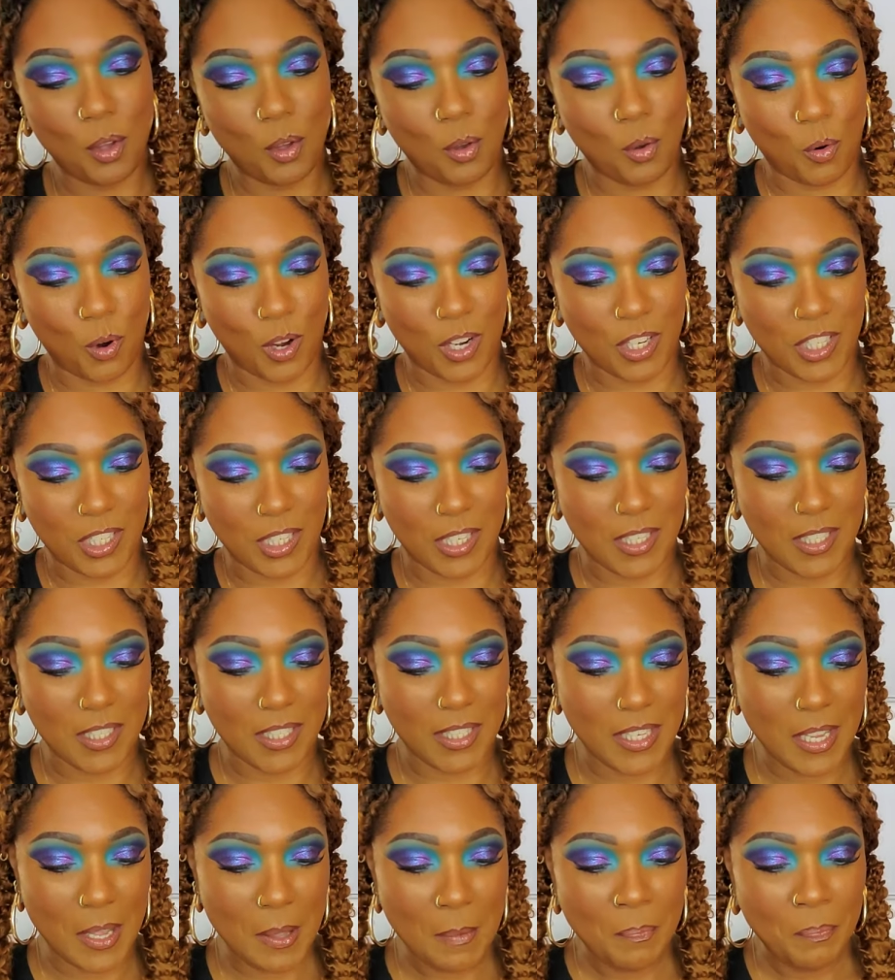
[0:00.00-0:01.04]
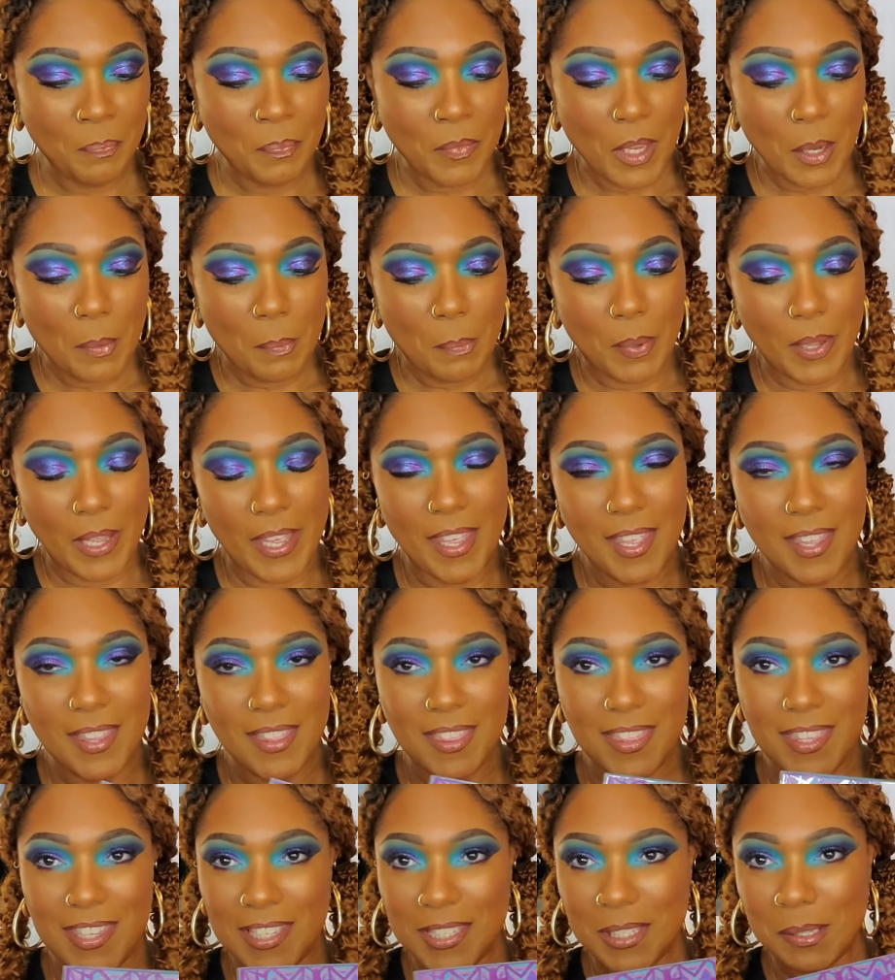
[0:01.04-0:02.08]
gorgeous.
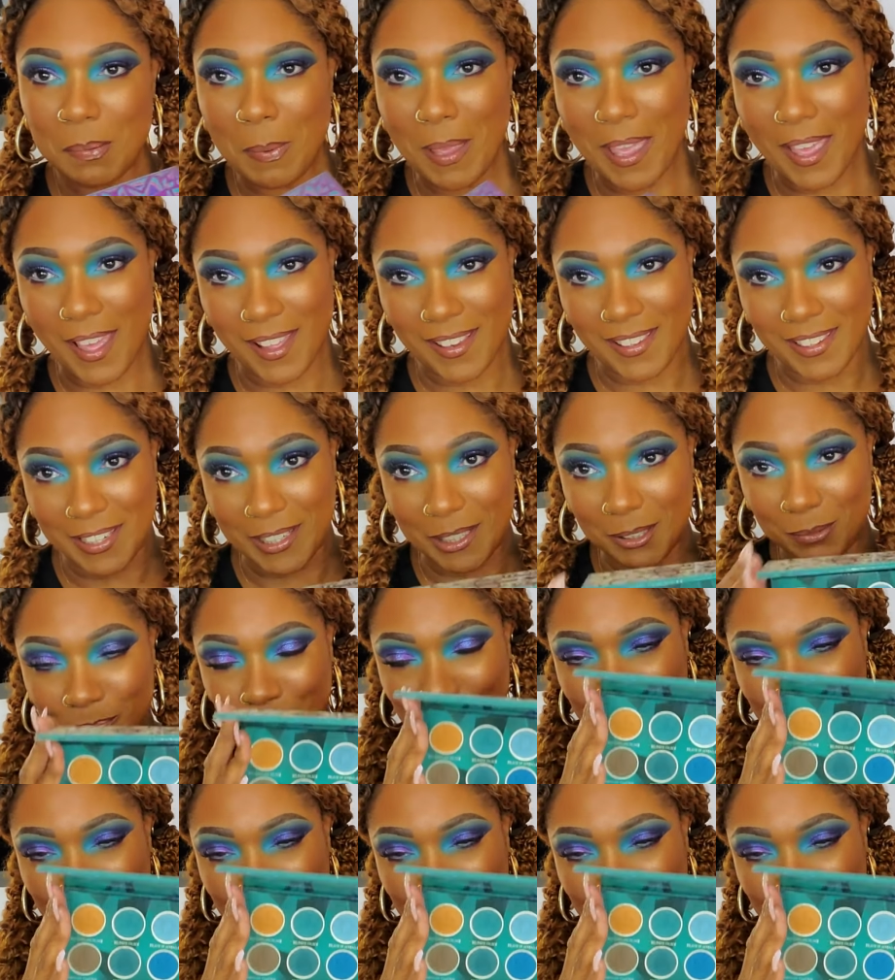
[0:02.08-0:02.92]
But this palette